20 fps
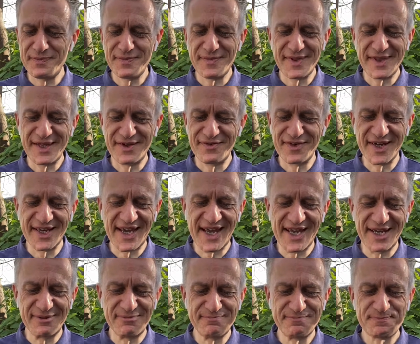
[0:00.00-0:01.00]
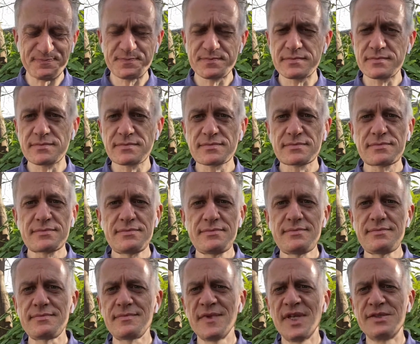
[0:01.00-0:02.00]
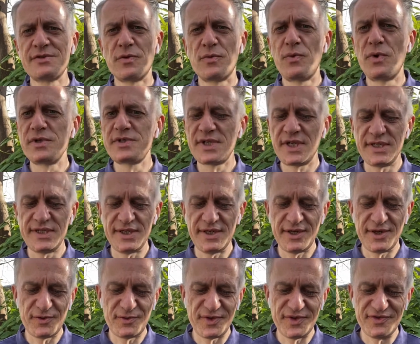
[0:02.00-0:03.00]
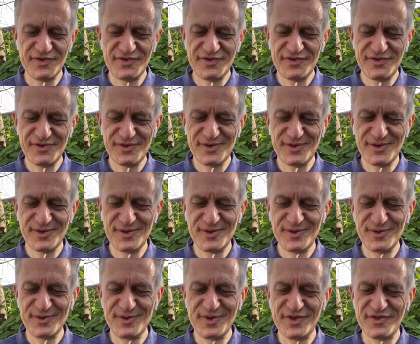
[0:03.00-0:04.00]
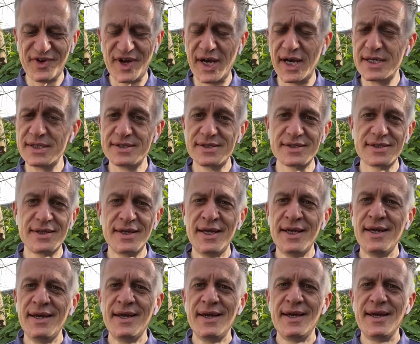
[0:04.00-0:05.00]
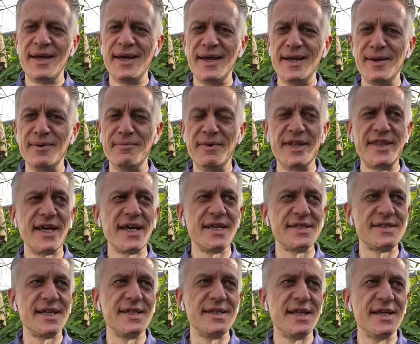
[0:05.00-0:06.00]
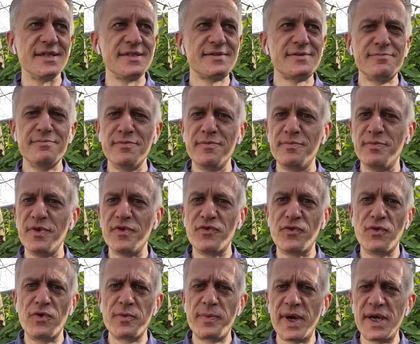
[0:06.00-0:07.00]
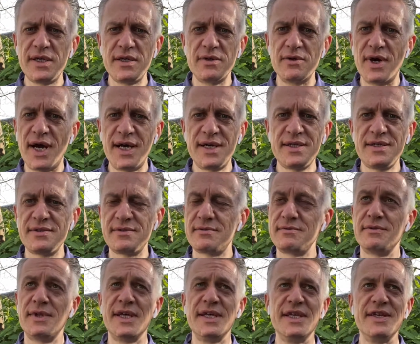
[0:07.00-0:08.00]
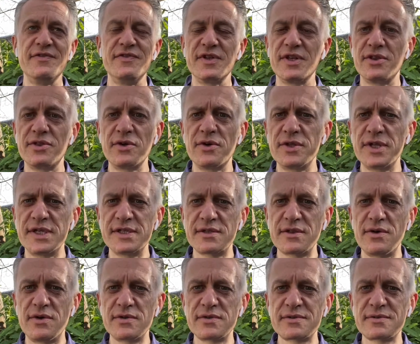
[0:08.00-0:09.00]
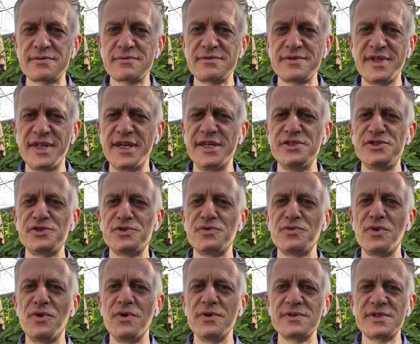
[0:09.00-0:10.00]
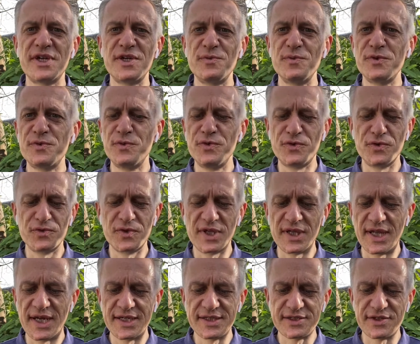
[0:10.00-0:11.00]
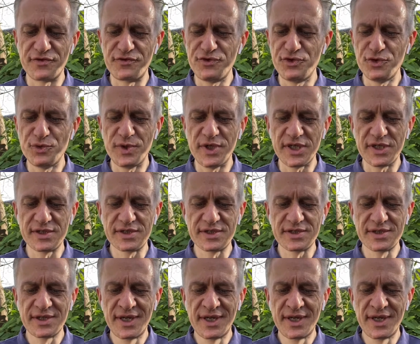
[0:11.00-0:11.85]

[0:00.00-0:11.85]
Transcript: Never again. So what a year we've had. I think I said this before, but you know, I naively thought the original lockdown would only last a few weeks,